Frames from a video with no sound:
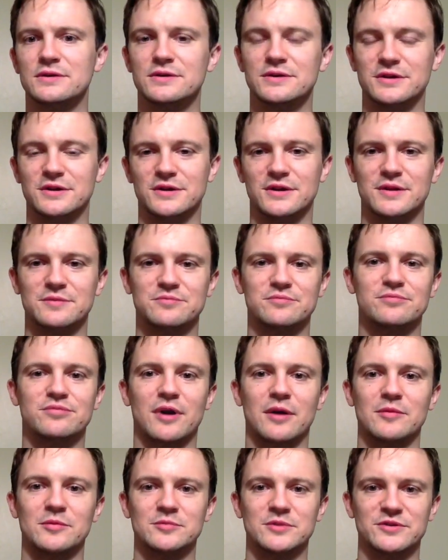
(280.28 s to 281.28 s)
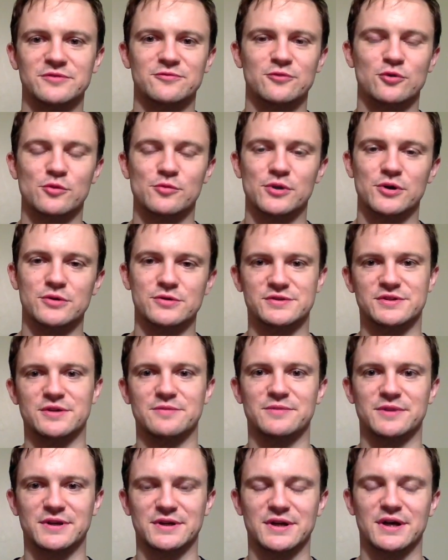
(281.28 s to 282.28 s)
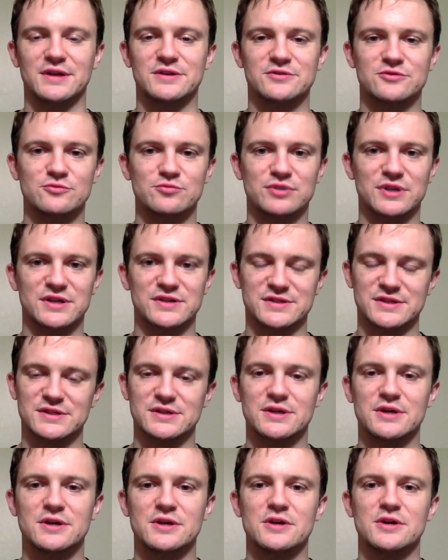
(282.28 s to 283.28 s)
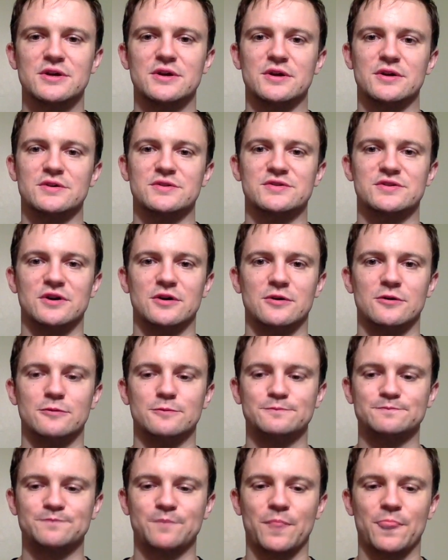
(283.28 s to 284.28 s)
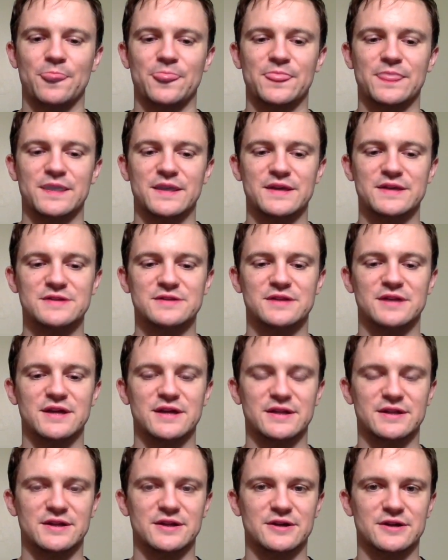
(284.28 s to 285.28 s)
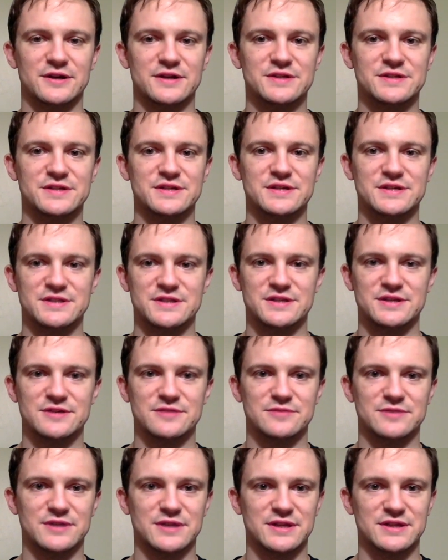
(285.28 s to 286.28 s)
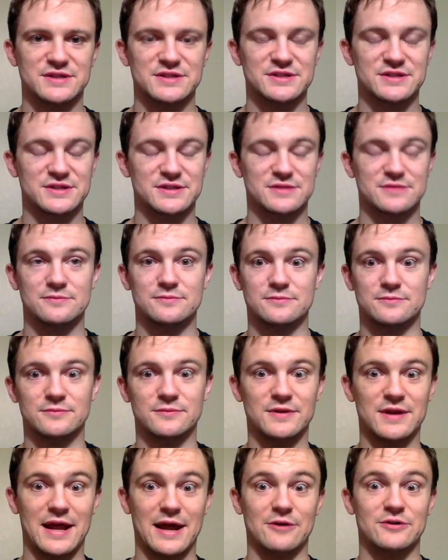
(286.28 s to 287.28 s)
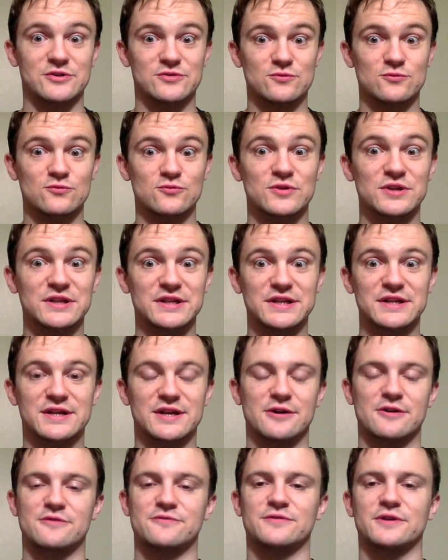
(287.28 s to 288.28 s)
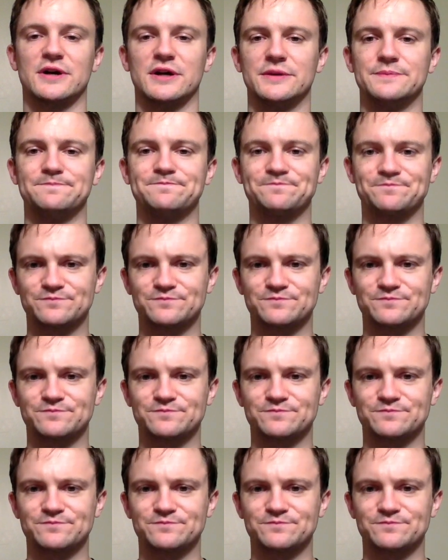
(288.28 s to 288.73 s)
you know, that probably forebodes something not too pleasant. So he's laying there, he sees them, and he's just, now he's really terrified.